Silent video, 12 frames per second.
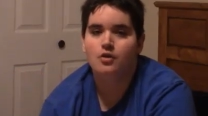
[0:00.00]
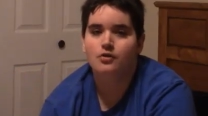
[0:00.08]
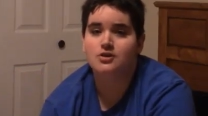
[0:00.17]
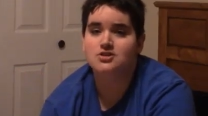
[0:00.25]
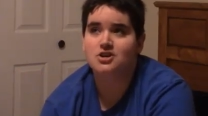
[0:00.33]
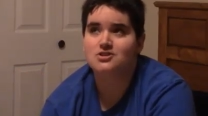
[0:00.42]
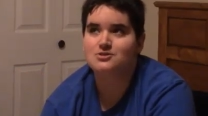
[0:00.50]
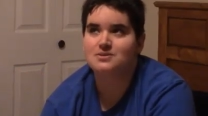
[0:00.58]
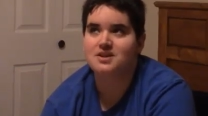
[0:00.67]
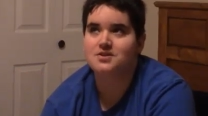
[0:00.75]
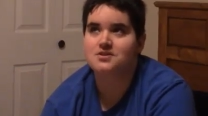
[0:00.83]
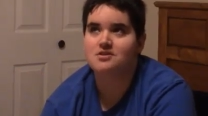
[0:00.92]
There's also
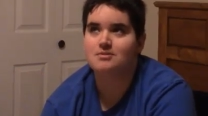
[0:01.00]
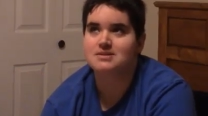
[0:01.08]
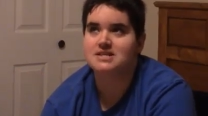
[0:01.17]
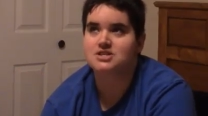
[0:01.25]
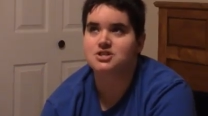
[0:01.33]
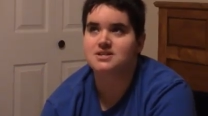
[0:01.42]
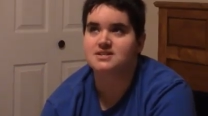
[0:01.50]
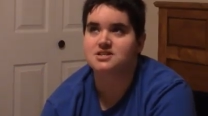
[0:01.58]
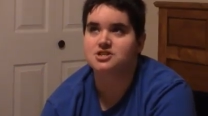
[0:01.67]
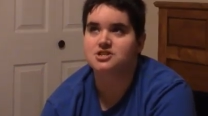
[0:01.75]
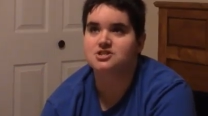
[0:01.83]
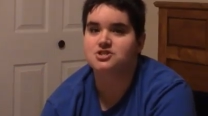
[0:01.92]
another thing with these
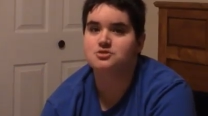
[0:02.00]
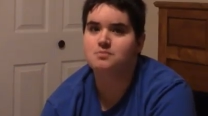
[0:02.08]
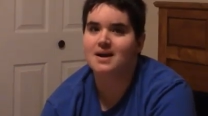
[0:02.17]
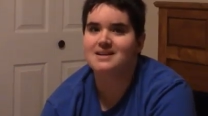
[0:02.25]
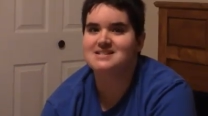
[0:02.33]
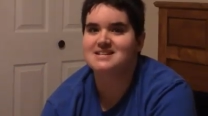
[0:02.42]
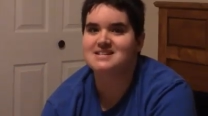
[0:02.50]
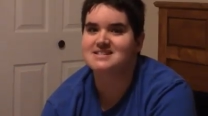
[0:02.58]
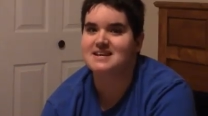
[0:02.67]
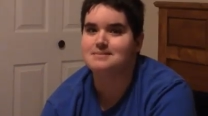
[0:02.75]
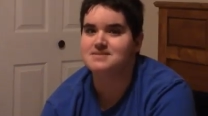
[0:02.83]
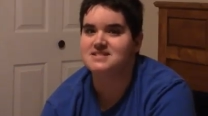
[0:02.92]
transitions. You might see the
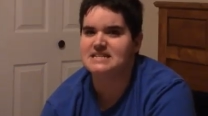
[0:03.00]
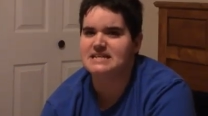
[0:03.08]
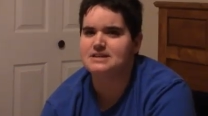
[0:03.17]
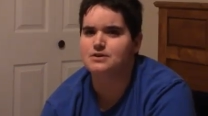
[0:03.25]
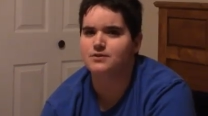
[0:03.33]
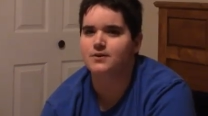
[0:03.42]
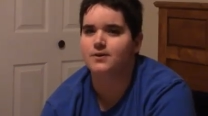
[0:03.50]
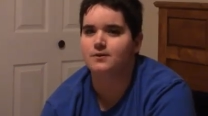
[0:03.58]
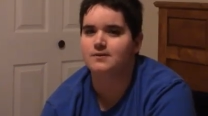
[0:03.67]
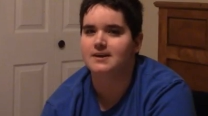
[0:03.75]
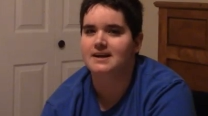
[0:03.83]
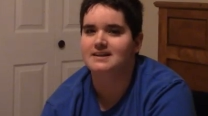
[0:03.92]
same scene over and
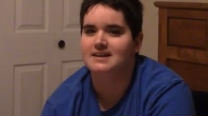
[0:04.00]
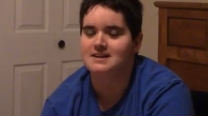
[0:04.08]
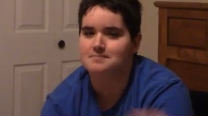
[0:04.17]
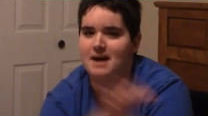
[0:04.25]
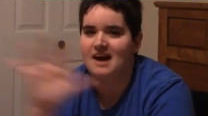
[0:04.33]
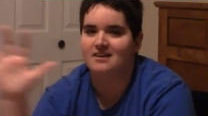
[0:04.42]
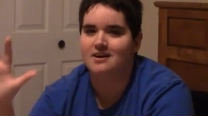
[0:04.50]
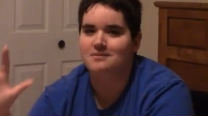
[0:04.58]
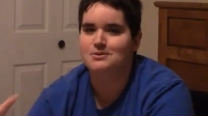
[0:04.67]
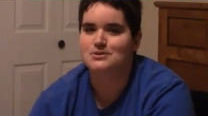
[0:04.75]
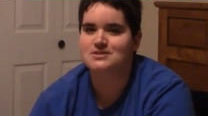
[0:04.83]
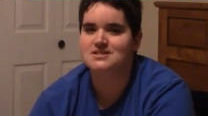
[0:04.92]
over again, like the background
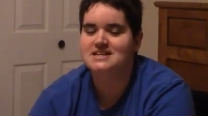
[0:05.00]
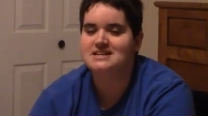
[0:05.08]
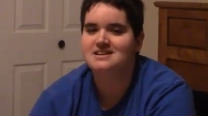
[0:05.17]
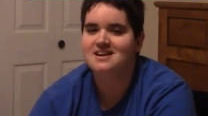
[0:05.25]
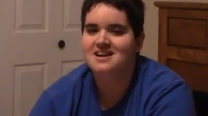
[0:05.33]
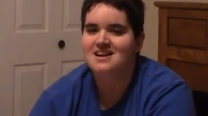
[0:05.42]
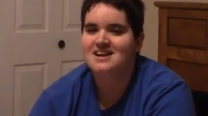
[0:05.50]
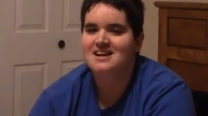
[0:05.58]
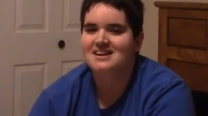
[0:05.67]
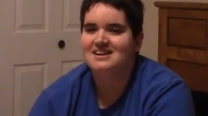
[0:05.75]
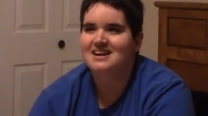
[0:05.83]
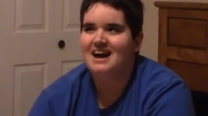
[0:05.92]
mostly.
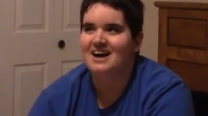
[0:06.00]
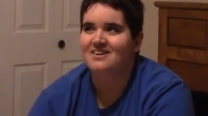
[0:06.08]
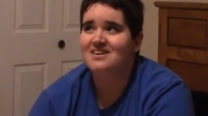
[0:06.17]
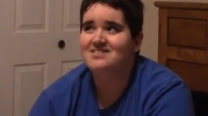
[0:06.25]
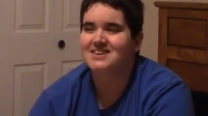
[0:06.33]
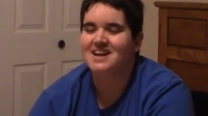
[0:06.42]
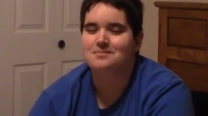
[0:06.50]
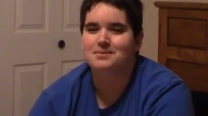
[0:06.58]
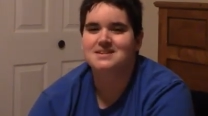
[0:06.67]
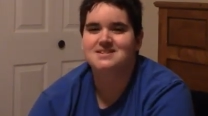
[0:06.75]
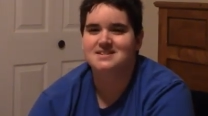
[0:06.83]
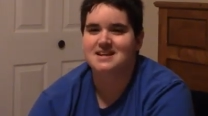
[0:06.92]
I don't have a lot of
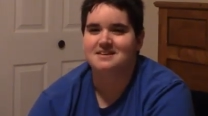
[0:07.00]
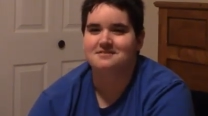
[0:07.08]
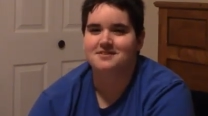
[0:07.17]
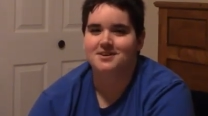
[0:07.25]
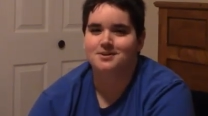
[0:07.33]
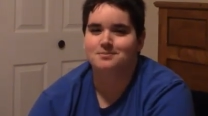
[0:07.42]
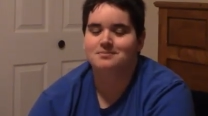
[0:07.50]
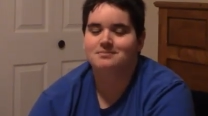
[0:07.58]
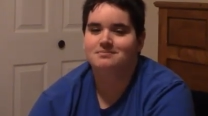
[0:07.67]
places I can film.